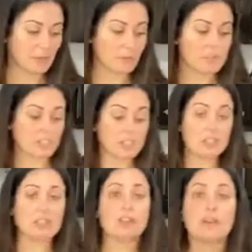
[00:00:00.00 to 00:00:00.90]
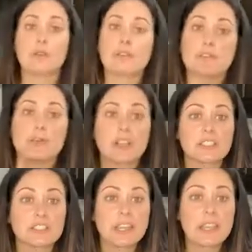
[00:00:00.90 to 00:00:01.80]
Which, if you
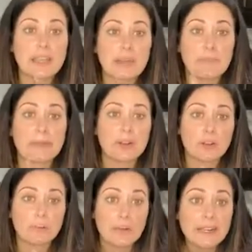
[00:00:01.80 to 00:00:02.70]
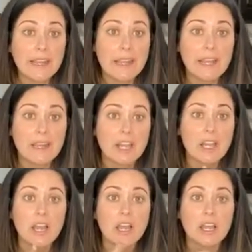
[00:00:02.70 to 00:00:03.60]
watch the Medical Monday,
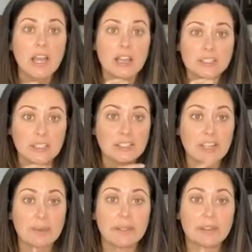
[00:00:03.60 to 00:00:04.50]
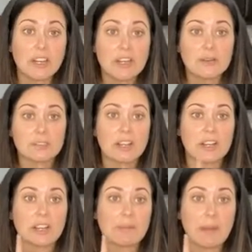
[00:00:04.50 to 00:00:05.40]
Dr. Gabby and Lonnie were
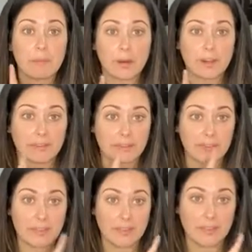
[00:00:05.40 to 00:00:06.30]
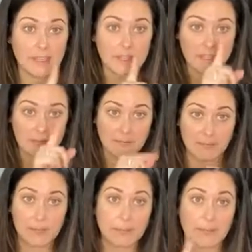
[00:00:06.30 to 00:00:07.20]
talking about part of the
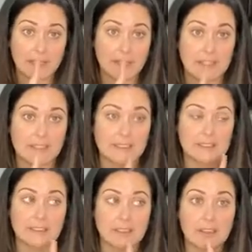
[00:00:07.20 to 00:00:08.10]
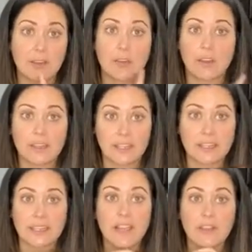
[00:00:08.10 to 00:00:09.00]
pyramid is
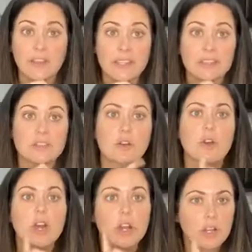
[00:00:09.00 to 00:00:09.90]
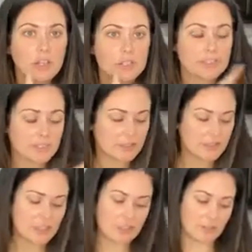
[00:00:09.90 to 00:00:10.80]
eating healthy. So
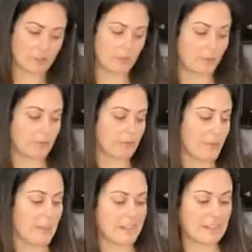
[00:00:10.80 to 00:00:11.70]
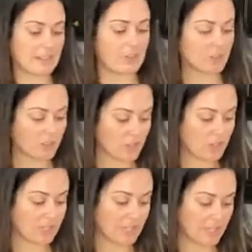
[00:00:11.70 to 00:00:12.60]
continue to find
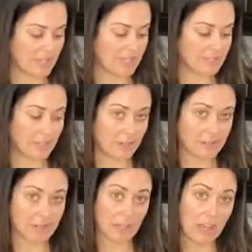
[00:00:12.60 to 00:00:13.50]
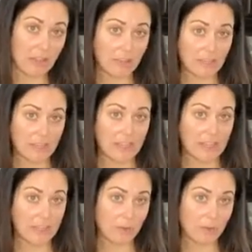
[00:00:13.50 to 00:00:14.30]
nutritious things that are still healthy and